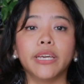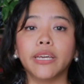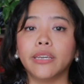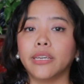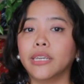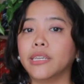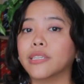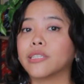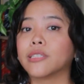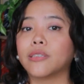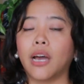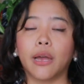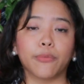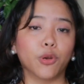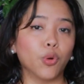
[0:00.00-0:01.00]
day is
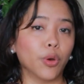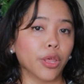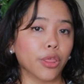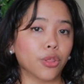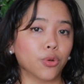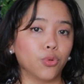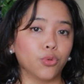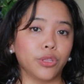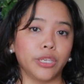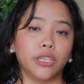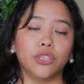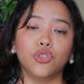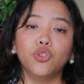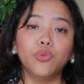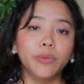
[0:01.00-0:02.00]
I'm going through
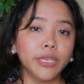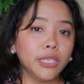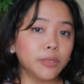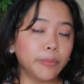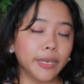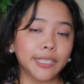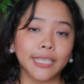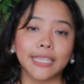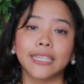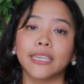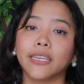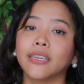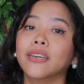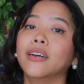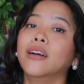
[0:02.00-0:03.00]
the newbies
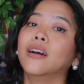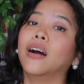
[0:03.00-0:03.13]
basically,